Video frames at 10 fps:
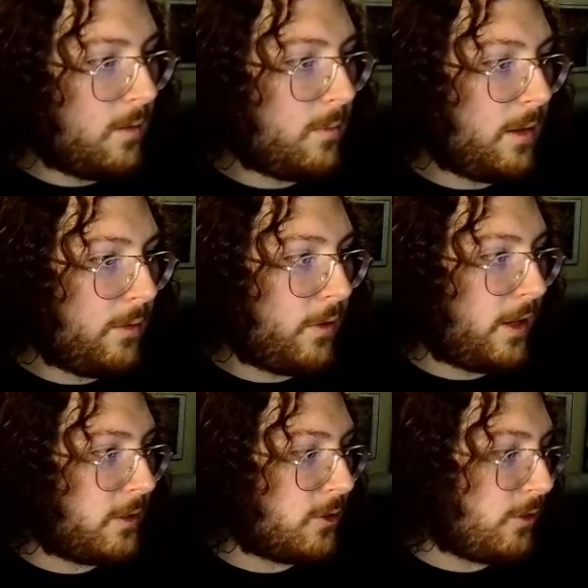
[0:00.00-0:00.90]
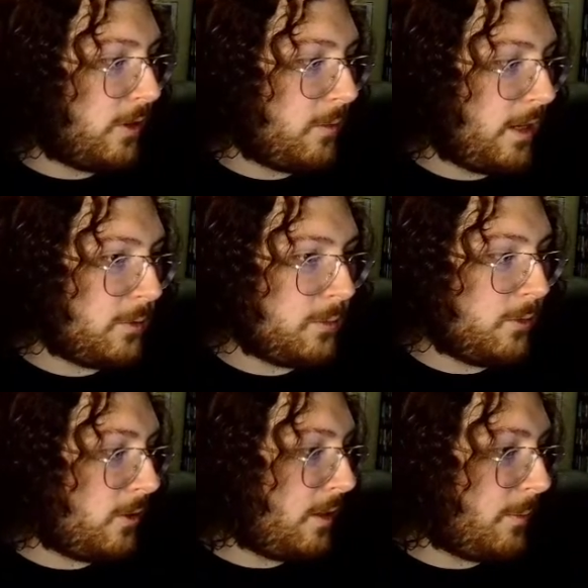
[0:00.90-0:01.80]
Maybe if I had Streamlabs
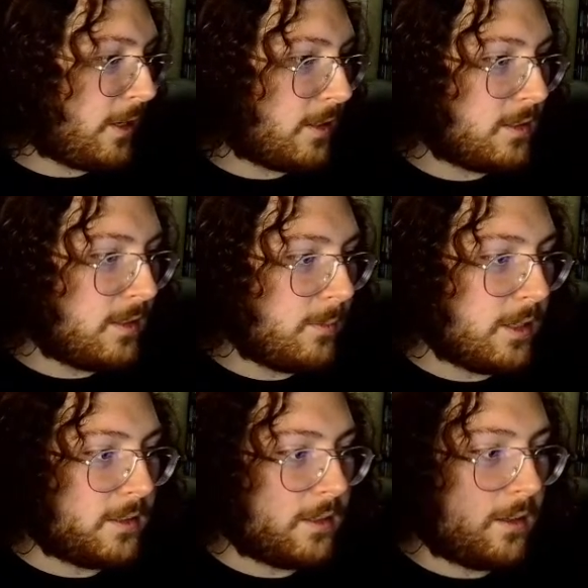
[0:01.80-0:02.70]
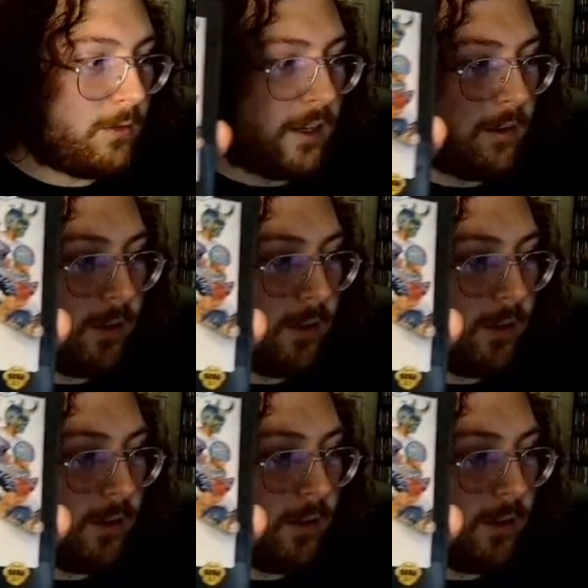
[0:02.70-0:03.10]
pulled up, I could see myself. There